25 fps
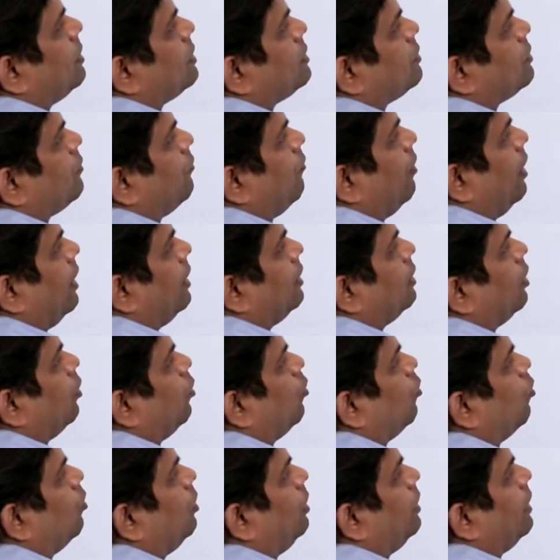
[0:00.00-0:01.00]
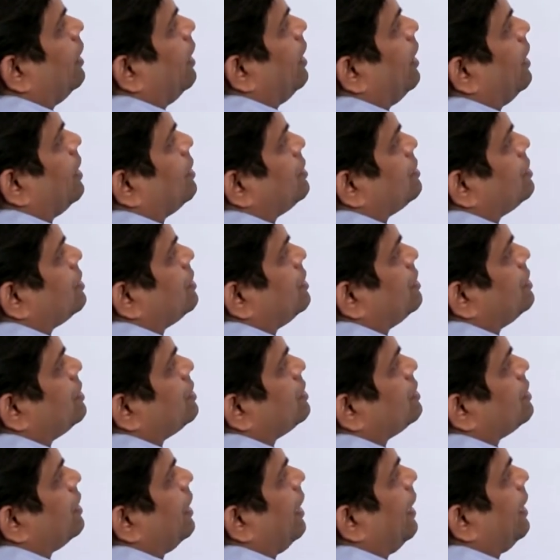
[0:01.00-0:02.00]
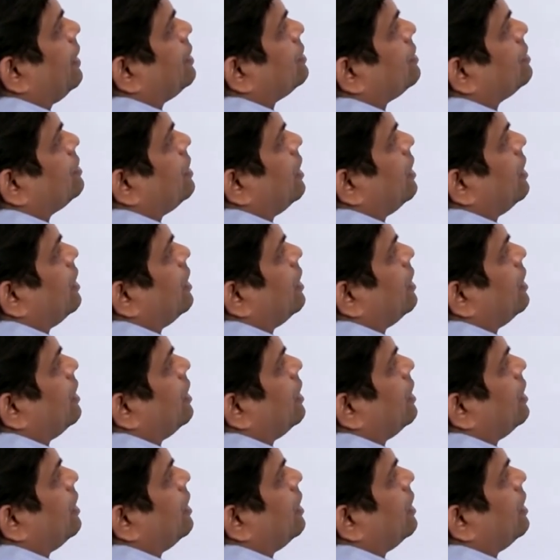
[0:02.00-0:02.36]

plus y the whole dash is x